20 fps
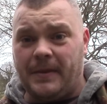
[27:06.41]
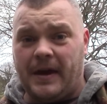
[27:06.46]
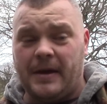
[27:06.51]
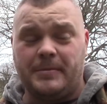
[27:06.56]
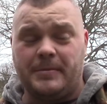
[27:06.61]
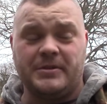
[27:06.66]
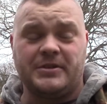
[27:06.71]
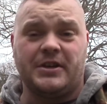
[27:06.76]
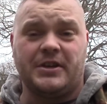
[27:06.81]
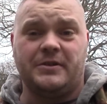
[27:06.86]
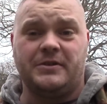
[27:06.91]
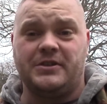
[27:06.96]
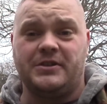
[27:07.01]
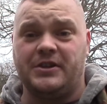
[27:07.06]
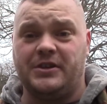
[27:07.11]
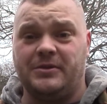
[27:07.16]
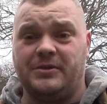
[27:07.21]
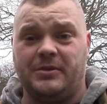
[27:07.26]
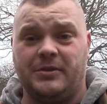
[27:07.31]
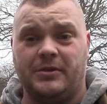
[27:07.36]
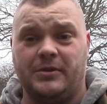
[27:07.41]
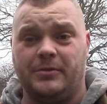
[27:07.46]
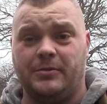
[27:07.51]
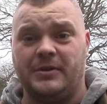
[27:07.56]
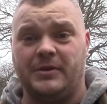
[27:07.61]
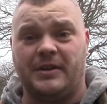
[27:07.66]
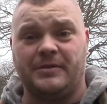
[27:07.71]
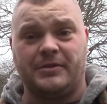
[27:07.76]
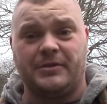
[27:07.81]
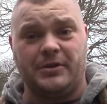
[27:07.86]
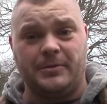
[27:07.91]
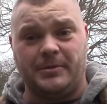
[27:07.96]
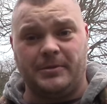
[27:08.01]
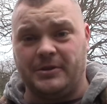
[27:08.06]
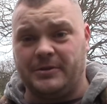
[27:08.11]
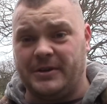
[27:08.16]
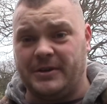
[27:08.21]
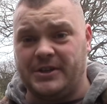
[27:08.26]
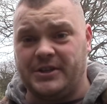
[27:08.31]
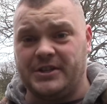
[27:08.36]
Episode 2, we'll have a
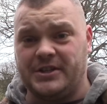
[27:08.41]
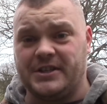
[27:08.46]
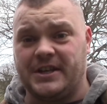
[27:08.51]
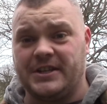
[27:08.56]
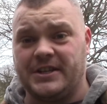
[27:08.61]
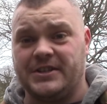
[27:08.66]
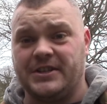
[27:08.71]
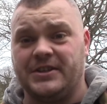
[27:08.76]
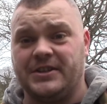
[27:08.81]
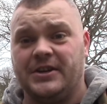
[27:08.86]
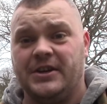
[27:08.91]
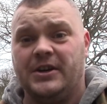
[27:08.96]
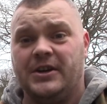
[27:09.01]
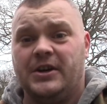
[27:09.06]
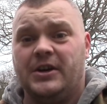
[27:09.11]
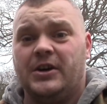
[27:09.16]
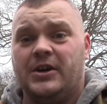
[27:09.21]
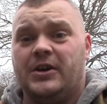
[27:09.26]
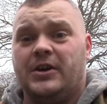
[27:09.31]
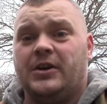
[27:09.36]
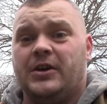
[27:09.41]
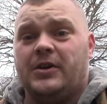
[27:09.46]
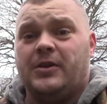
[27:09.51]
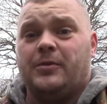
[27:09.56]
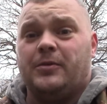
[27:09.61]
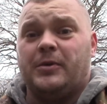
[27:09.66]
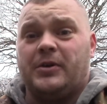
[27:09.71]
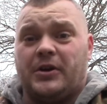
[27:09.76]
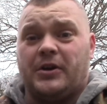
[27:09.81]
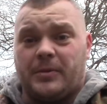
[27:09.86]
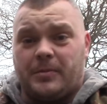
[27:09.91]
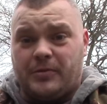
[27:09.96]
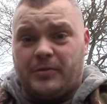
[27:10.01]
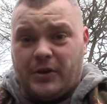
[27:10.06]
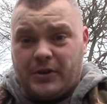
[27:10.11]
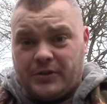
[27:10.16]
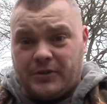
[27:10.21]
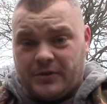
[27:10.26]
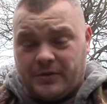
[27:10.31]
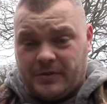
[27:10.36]
couple of questions answered. We've got a
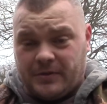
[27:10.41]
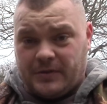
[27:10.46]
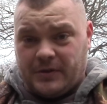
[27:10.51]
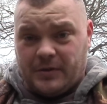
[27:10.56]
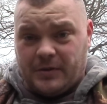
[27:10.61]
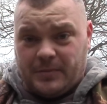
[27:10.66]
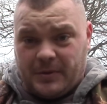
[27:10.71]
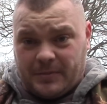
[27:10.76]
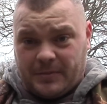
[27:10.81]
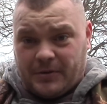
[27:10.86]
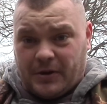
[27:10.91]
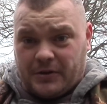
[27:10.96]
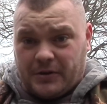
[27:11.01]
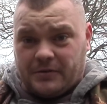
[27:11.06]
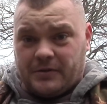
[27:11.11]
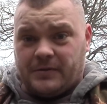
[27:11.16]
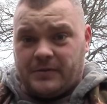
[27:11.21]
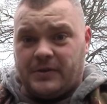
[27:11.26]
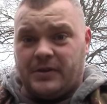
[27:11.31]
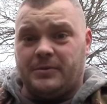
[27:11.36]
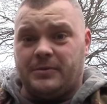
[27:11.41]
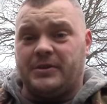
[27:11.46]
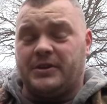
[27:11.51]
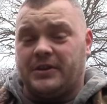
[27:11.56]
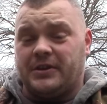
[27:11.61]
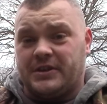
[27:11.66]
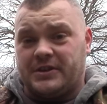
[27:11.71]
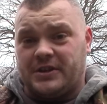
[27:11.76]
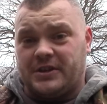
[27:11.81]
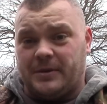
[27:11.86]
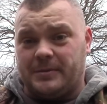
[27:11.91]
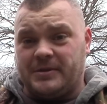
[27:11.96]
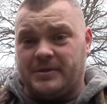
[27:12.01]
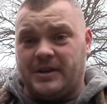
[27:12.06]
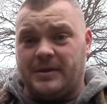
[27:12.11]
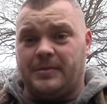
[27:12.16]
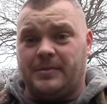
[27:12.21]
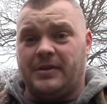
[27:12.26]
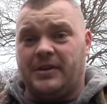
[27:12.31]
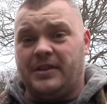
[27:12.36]
product review, a big product review. We've got the top
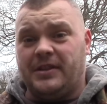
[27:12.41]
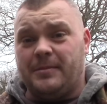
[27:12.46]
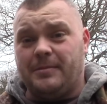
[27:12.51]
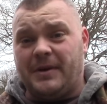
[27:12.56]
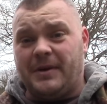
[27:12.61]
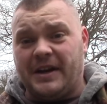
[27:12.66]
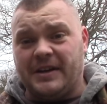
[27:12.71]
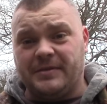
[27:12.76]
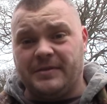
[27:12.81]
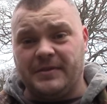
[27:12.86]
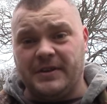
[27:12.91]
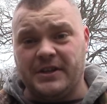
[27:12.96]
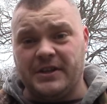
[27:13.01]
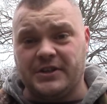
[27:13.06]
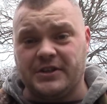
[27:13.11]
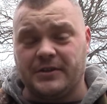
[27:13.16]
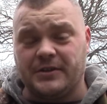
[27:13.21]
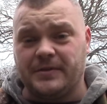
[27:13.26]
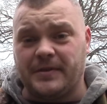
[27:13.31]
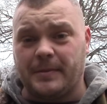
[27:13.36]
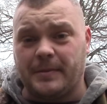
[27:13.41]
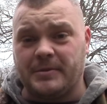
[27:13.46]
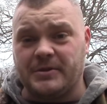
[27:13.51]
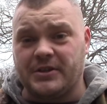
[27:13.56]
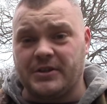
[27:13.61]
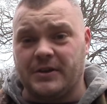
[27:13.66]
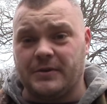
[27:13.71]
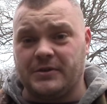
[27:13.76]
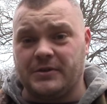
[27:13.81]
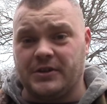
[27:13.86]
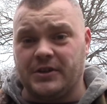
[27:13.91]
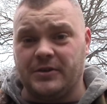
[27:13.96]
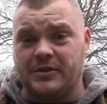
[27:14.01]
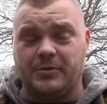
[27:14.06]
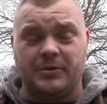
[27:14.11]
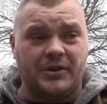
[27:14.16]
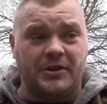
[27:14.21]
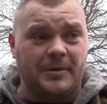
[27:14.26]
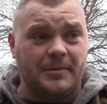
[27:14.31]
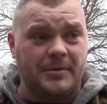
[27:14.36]
tip, and the main feature of episode 2
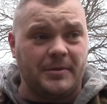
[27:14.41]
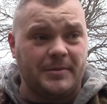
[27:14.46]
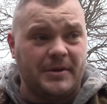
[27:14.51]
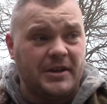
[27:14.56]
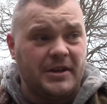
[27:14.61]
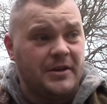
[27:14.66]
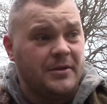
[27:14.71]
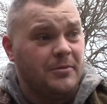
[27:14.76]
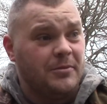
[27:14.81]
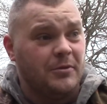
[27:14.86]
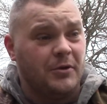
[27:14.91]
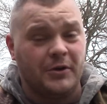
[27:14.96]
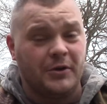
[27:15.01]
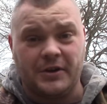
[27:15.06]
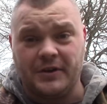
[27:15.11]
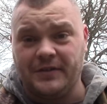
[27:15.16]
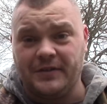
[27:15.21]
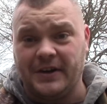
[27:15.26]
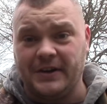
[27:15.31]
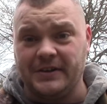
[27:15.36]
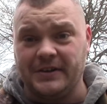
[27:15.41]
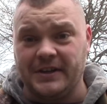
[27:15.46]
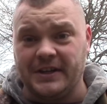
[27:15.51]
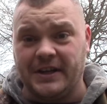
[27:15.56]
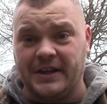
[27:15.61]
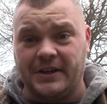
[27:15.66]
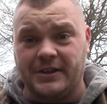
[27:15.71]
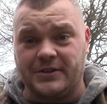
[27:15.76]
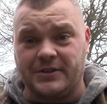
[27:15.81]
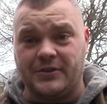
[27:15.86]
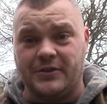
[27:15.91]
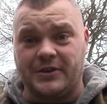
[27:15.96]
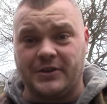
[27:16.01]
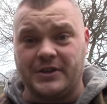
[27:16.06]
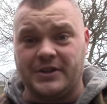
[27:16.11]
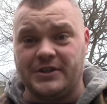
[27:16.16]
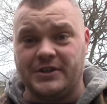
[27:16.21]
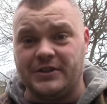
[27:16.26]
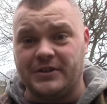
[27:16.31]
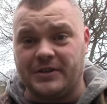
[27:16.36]
will not be me walking around here
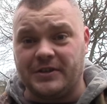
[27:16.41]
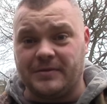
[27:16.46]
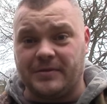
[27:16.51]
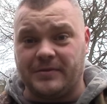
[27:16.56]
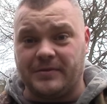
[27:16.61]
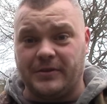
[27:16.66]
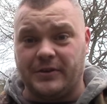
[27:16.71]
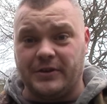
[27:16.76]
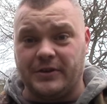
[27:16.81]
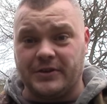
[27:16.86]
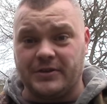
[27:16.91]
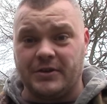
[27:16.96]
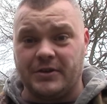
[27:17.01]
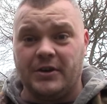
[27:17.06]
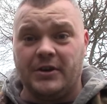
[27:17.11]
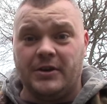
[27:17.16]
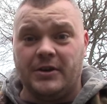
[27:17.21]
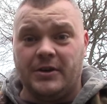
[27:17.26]
talking to you looking for forks.